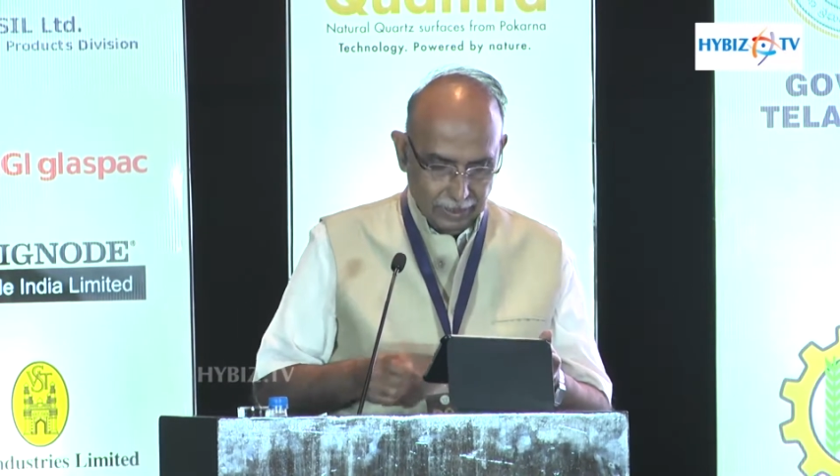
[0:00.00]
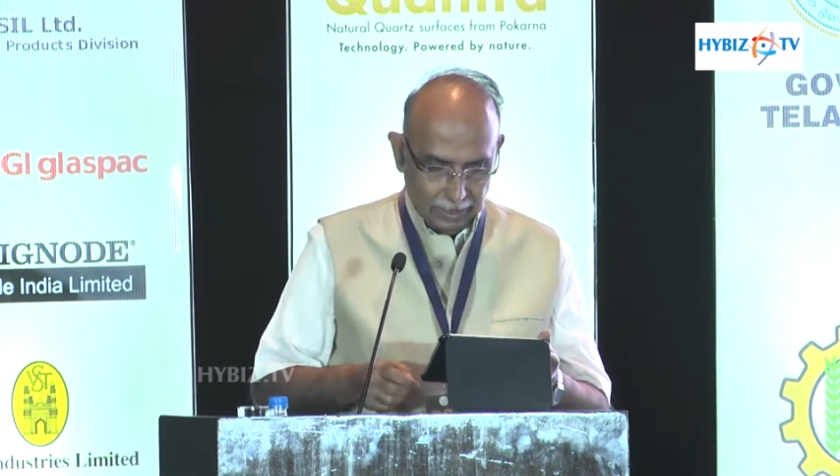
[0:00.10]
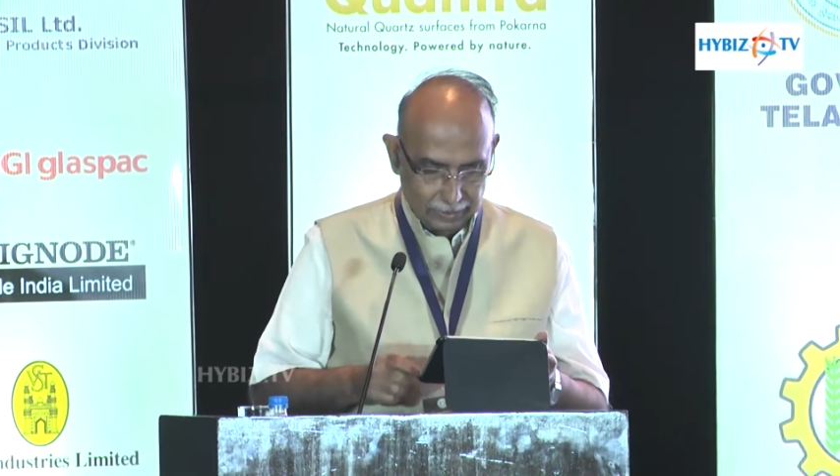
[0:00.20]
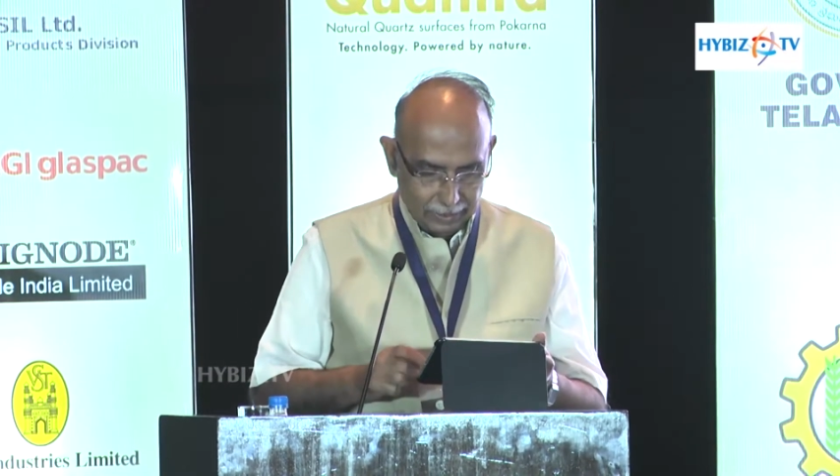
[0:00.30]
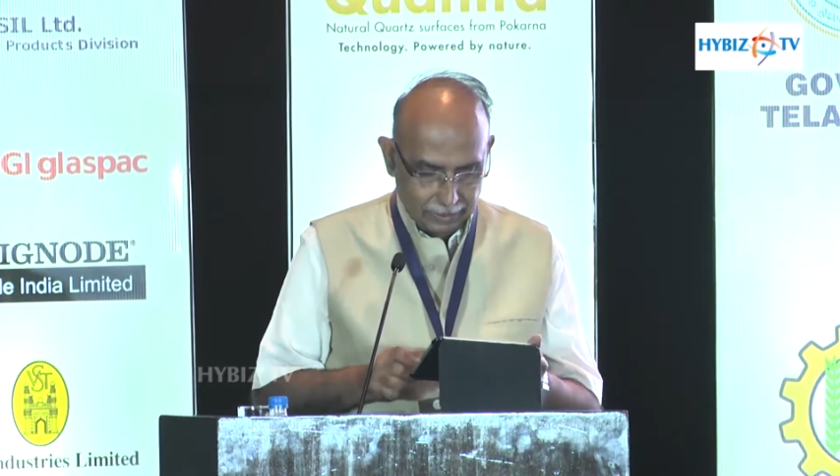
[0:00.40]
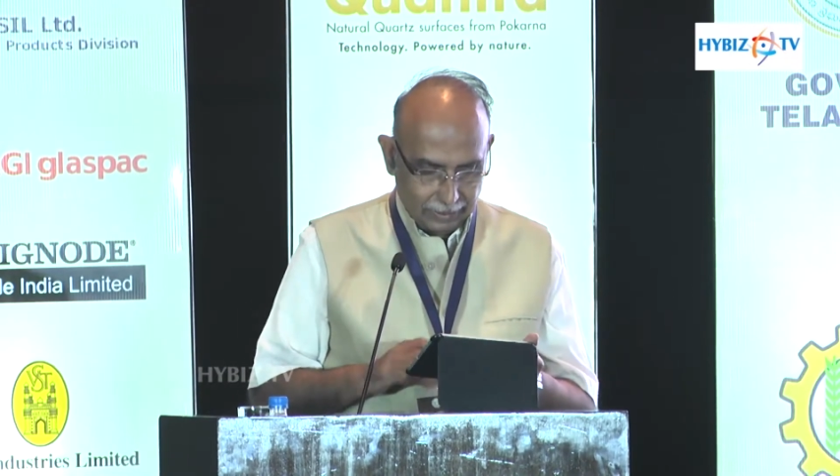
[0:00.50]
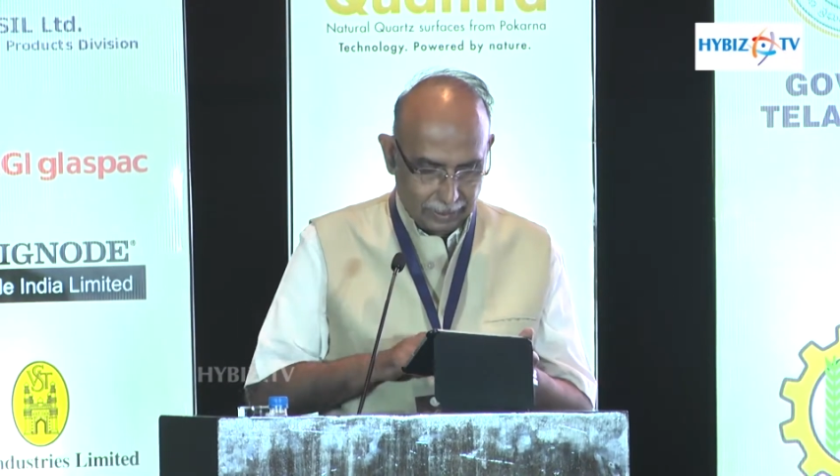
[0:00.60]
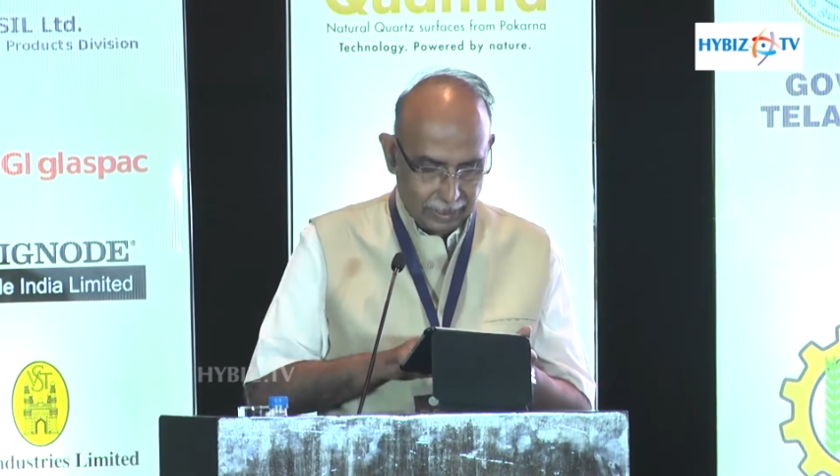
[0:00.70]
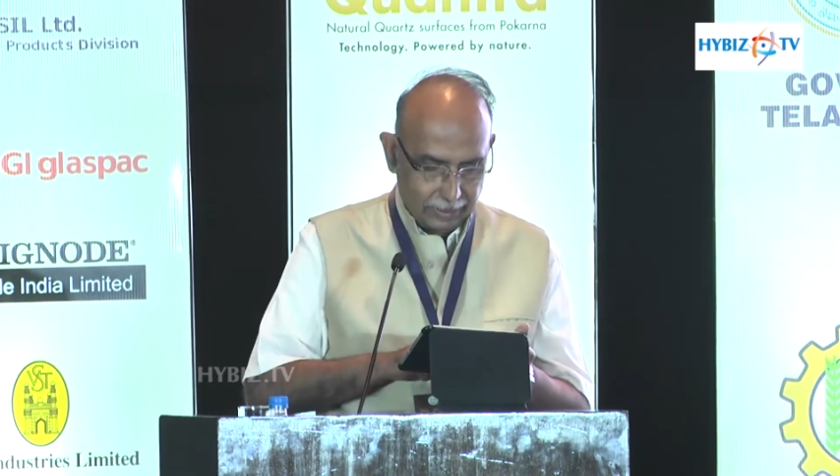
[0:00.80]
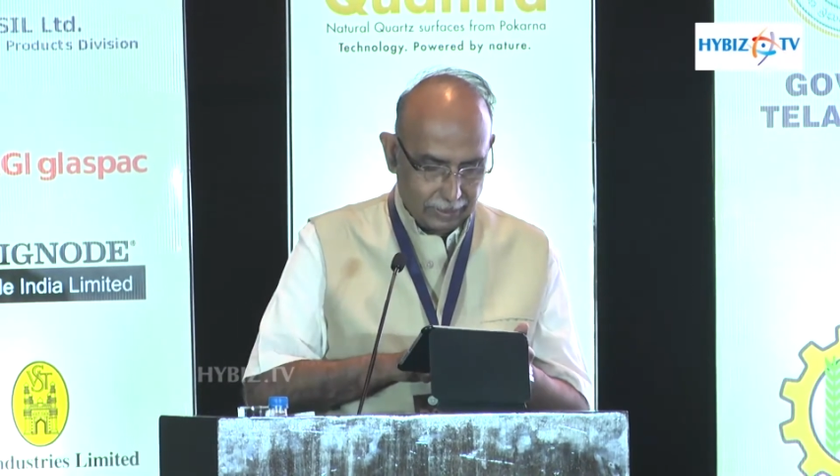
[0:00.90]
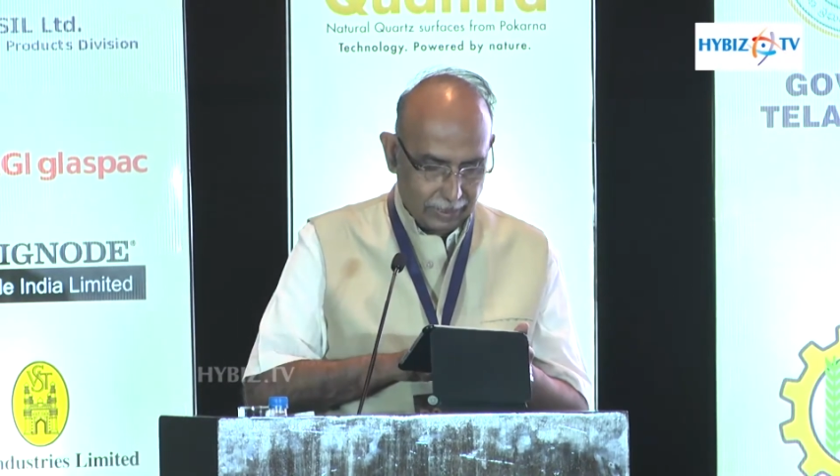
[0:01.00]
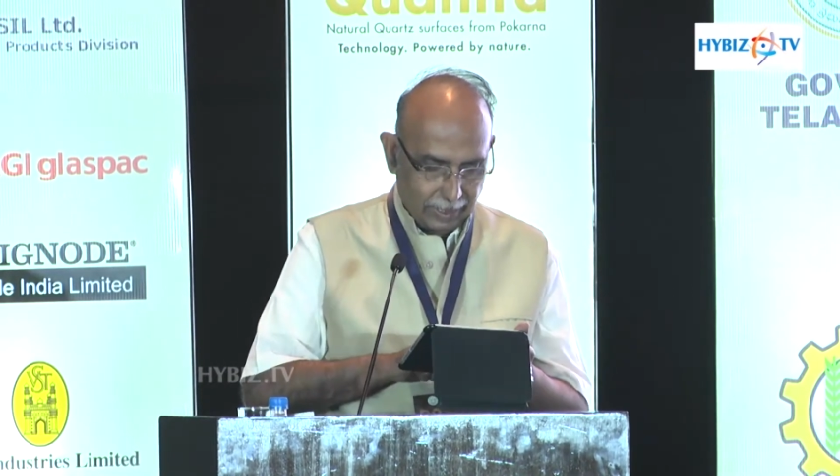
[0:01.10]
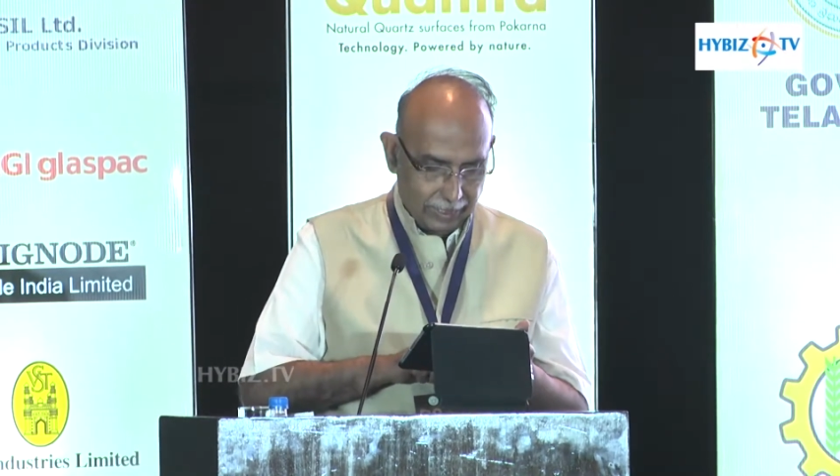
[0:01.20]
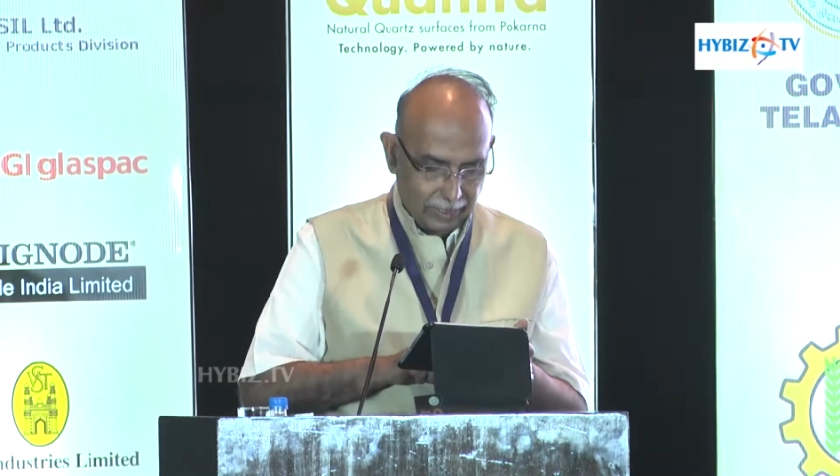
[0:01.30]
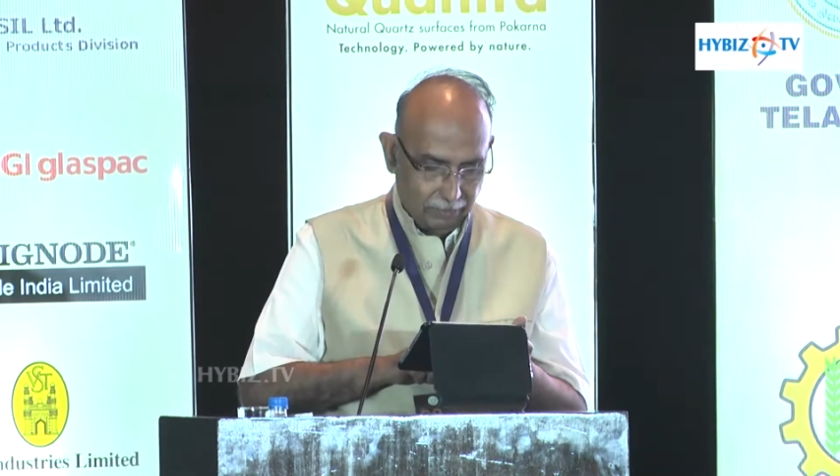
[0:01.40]
and that created the
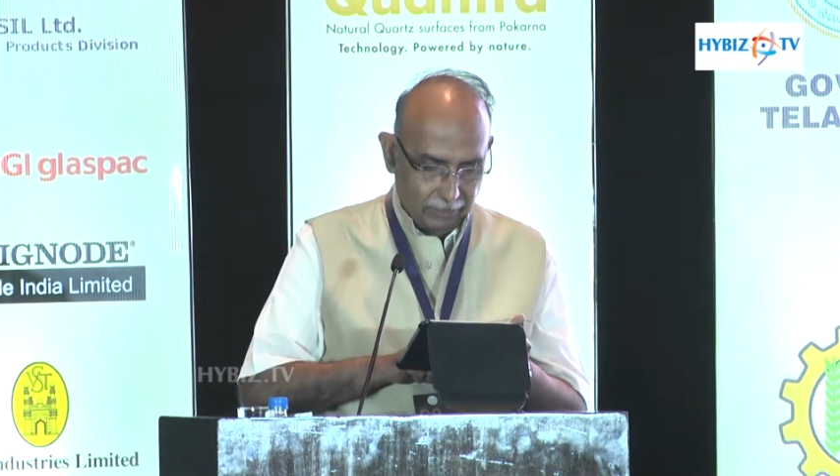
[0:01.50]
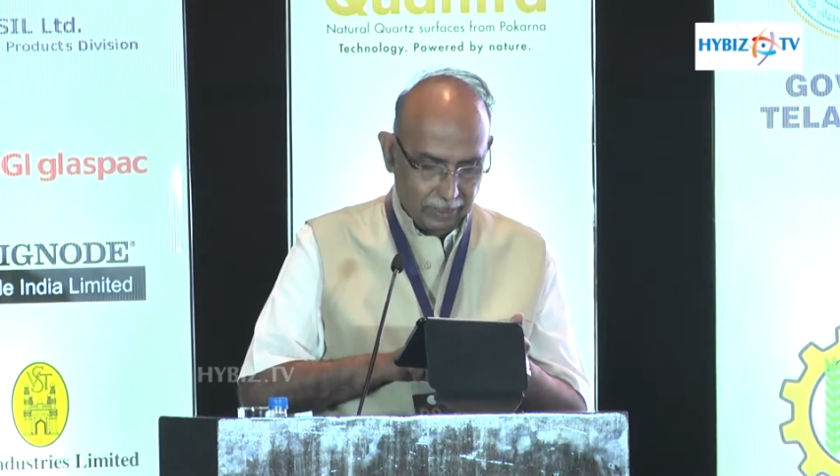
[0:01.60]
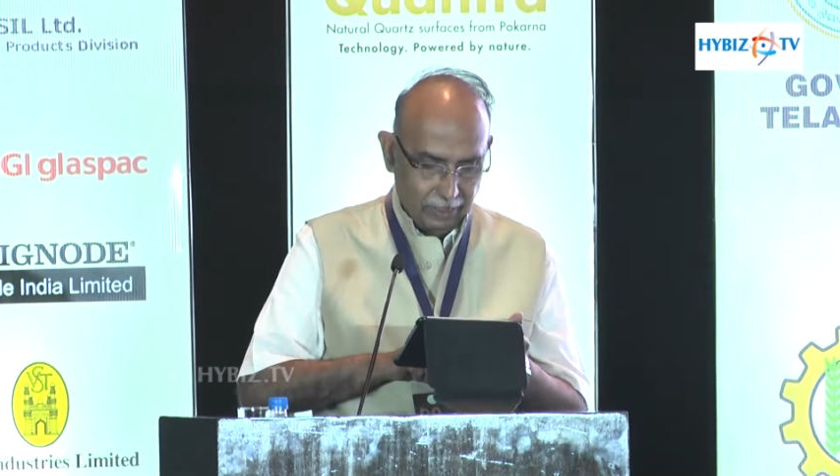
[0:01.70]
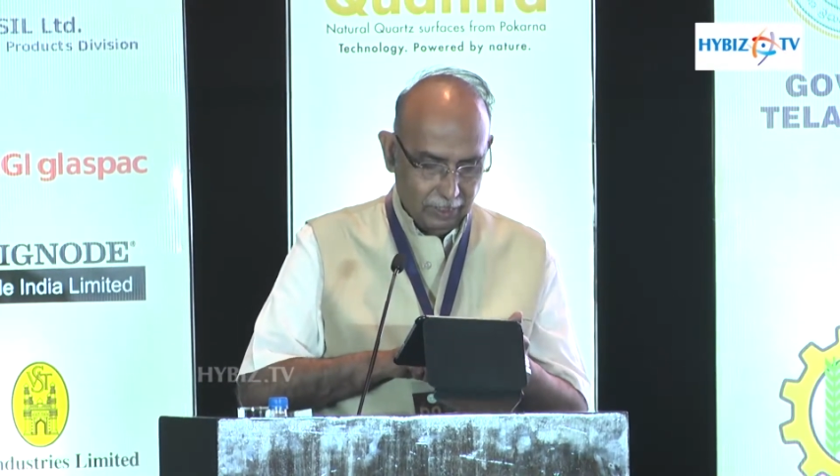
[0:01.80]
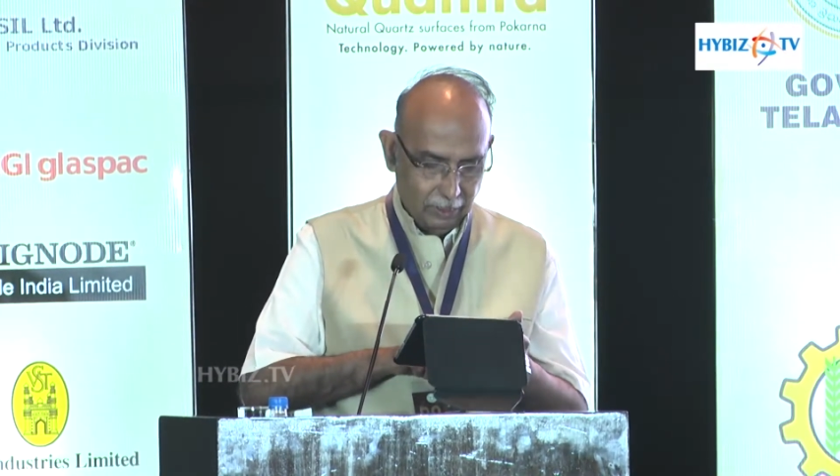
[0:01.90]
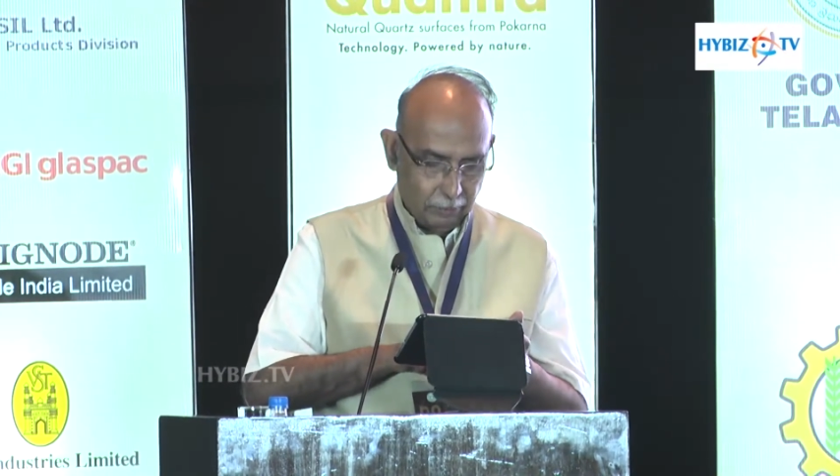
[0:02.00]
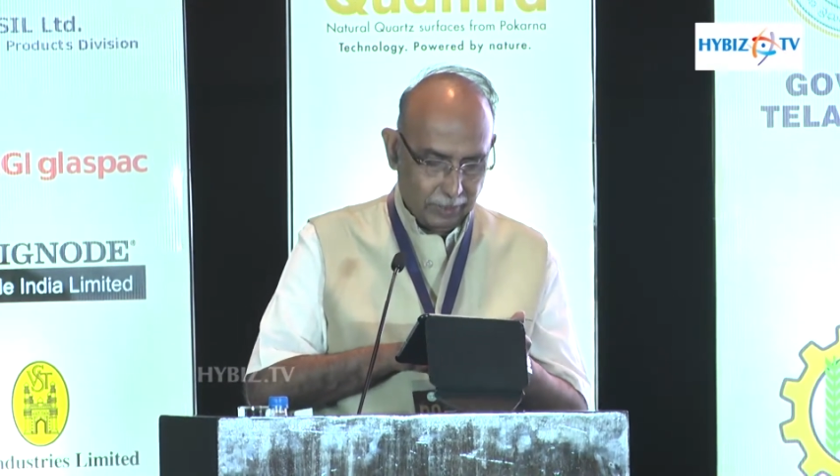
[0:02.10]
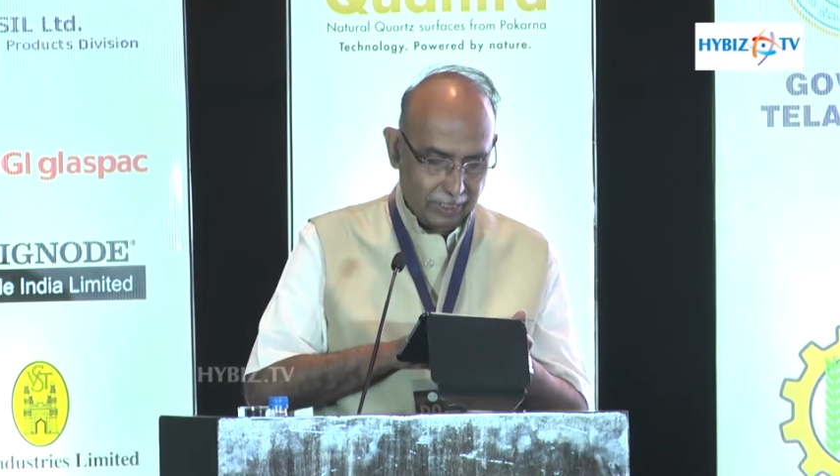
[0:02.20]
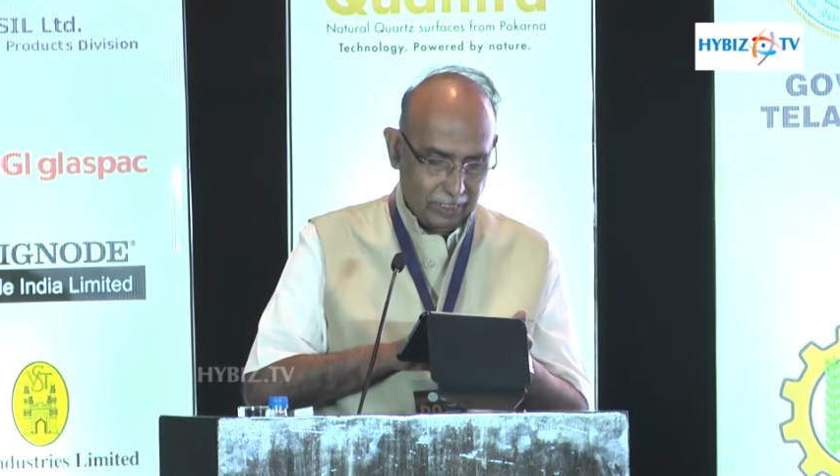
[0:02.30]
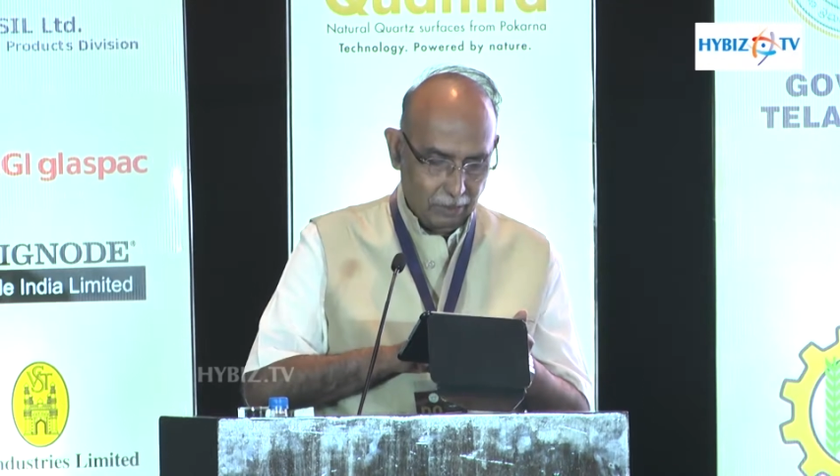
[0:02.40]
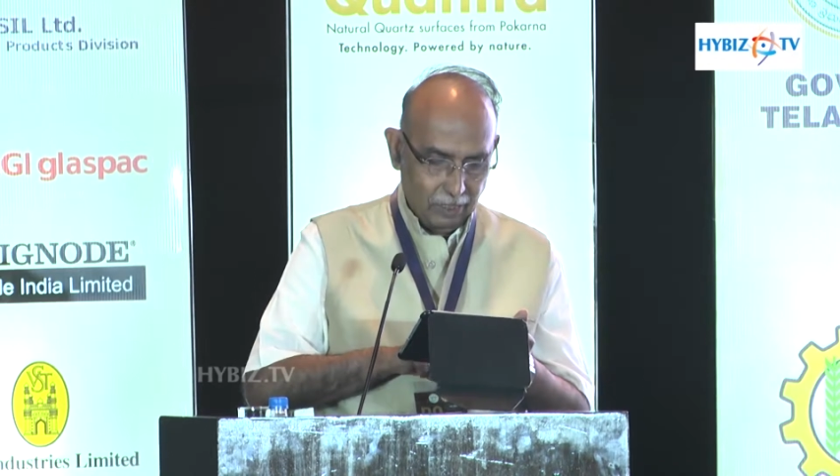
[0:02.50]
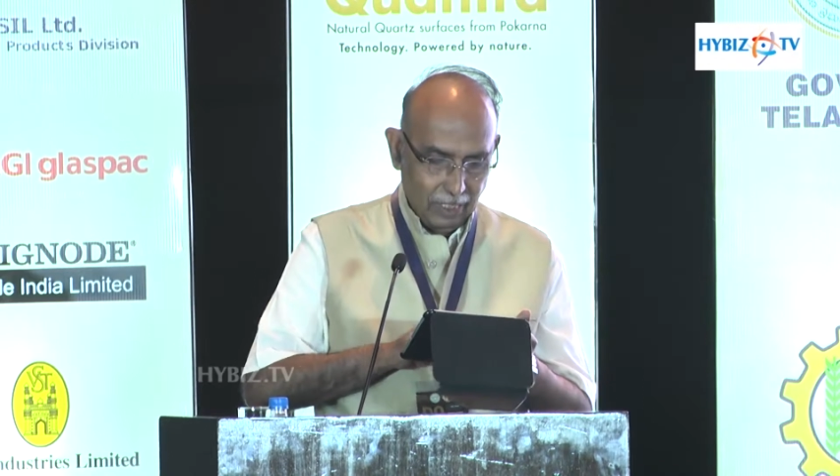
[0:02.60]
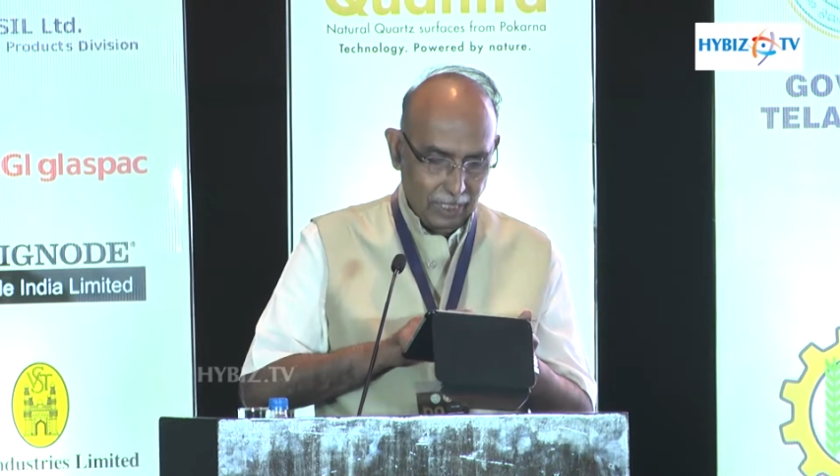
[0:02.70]
kind of a spaghetti,